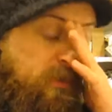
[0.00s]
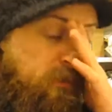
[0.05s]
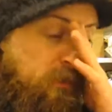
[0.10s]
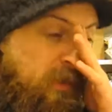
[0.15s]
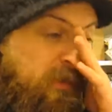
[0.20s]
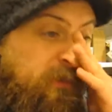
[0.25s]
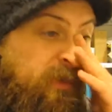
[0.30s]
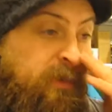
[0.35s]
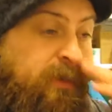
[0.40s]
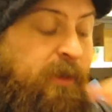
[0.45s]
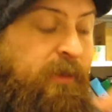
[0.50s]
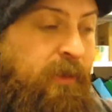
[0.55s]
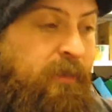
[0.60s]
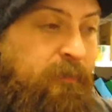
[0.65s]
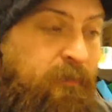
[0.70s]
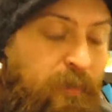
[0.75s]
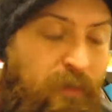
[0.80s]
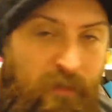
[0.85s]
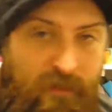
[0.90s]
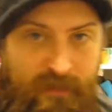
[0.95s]
What have I done?
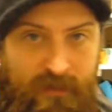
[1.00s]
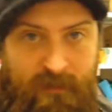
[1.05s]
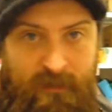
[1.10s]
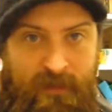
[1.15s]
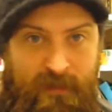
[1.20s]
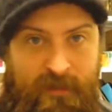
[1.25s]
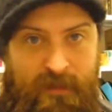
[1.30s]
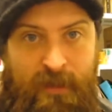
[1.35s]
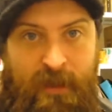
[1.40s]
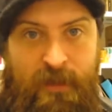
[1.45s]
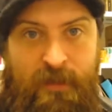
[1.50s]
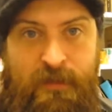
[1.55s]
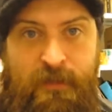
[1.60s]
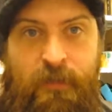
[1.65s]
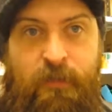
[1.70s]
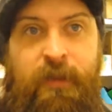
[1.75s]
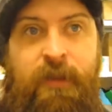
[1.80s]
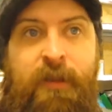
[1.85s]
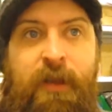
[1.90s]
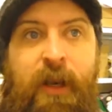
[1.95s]
I've booked some internet, so
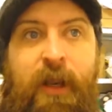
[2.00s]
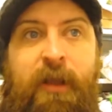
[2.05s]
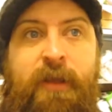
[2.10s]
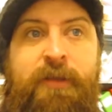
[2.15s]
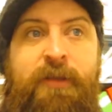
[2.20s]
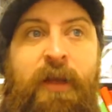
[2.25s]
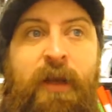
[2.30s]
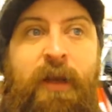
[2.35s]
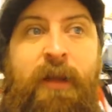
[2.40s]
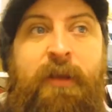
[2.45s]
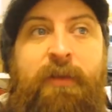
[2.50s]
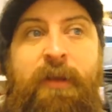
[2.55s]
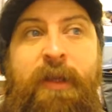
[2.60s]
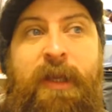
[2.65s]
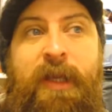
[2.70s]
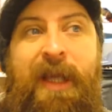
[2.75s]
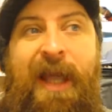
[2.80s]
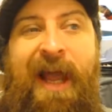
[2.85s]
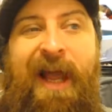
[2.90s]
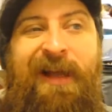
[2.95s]
internet is going to
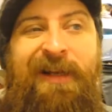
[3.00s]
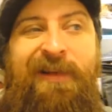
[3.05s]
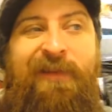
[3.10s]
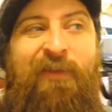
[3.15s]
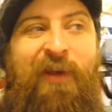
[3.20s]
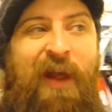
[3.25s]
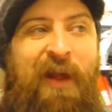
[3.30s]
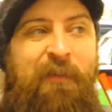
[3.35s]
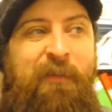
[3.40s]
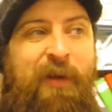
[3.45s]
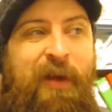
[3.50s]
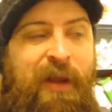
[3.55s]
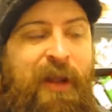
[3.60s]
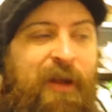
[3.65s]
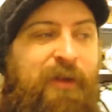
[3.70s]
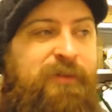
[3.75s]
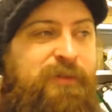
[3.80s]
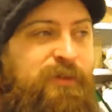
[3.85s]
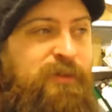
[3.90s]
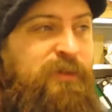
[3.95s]
be active at my
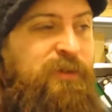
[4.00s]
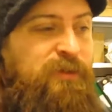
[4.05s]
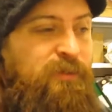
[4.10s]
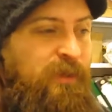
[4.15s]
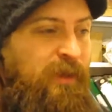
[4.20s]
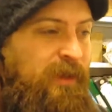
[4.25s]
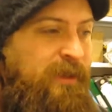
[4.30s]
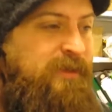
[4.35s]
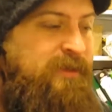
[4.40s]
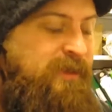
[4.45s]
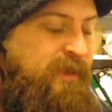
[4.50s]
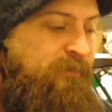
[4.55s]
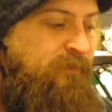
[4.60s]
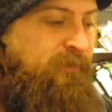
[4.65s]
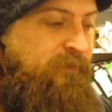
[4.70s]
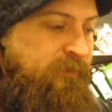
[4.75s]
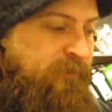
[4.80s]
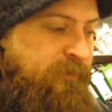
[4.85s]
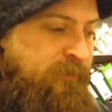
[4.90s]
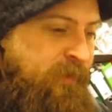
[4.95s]
house on the
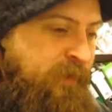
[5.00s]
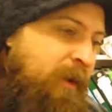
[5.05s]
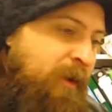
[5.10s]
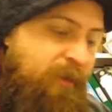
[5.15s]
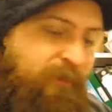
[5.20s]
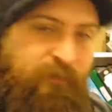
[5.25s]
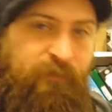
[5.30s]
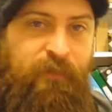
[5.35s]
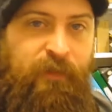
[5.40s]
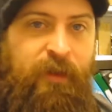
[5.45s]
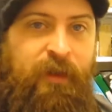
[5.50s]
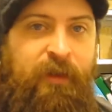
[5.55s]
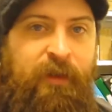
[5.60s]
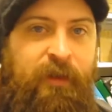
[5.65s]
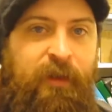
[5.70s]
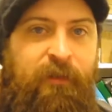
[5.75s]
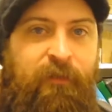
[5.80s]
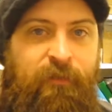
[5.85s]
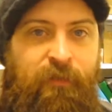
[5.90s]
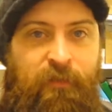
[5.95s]
27th,
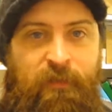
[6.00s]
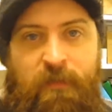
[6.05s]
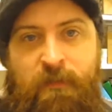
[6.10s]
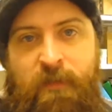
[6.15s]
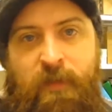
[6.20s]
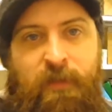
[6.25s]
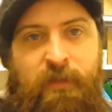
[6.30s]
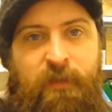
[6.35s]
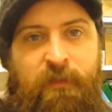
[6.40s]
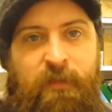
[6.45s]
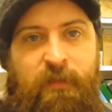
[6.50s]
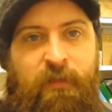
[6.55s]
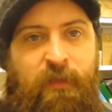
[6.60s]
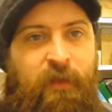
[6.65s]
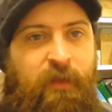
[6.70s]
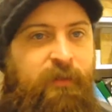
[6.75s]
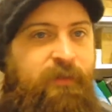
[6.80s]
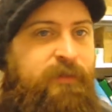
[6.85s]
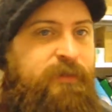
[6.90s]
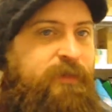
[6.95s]
hopefully, if a modem
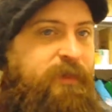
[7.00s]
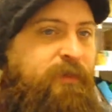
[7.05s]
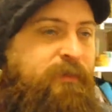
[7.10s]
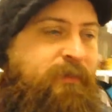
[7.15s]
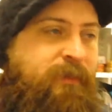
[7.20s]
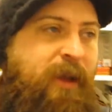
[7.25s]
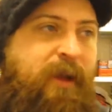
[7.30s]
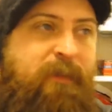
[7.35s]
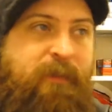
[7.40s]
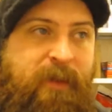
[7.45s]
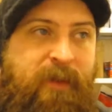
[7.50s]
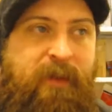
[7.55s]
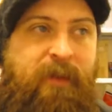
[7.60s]
arrives, so that'll be